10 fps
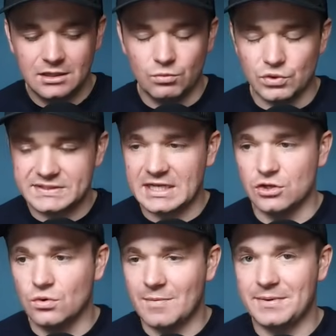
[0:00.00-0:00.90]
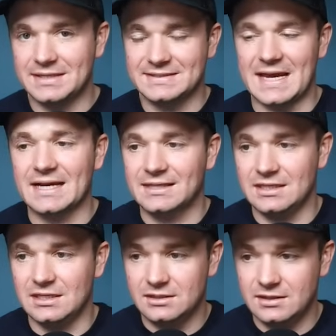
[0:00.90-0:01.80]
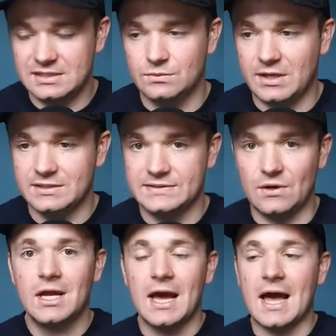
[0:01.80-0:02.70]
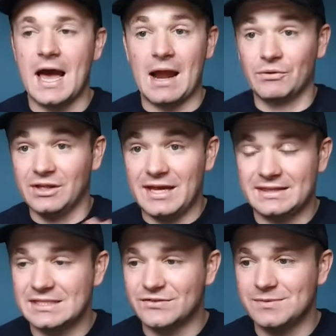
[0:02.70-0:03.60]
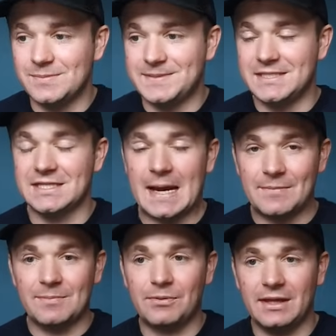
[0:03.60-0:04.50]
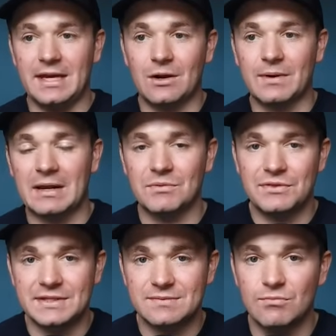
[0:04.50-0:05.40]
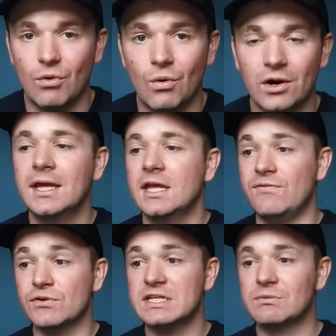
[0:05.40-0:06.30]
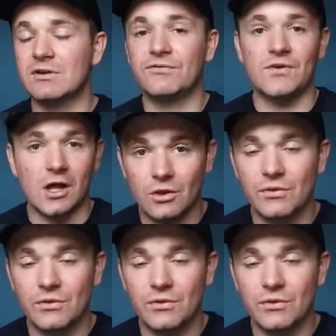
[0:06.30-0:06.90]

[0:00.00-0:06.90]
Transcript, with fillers: will set you up exactly this way. So uh, I really like this from DeepSeek. I'm going to play around with this more. If you guys want to follow